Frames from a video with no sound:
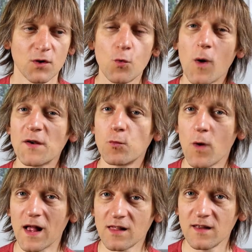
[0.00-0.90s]
quite
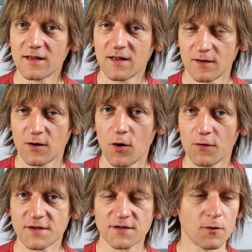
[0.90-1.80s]
well
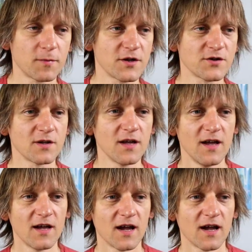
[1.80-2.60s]
on this competition.